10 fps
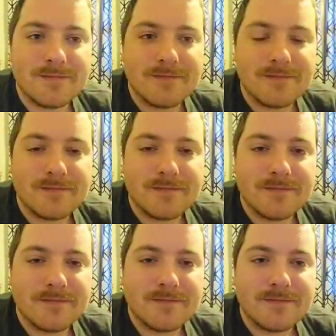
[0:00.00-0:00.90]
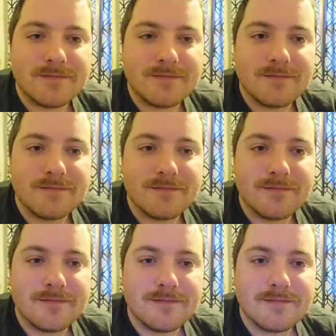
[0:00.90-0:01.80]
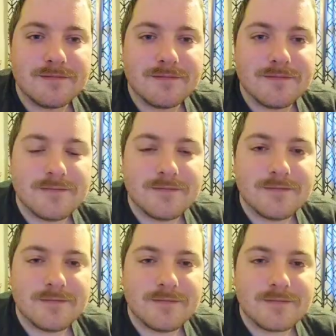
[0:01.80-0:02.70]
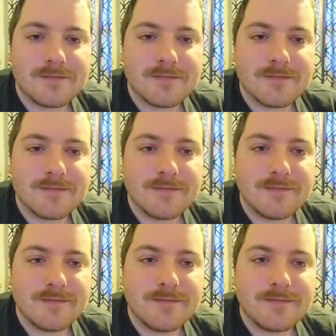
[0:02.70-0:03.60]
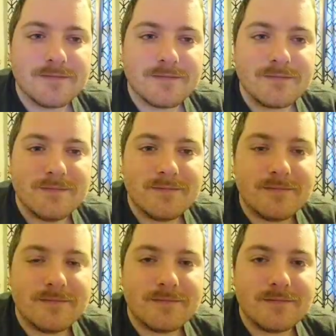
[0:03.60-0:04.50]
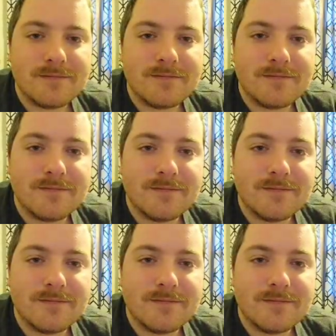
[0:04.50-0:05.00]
(silence)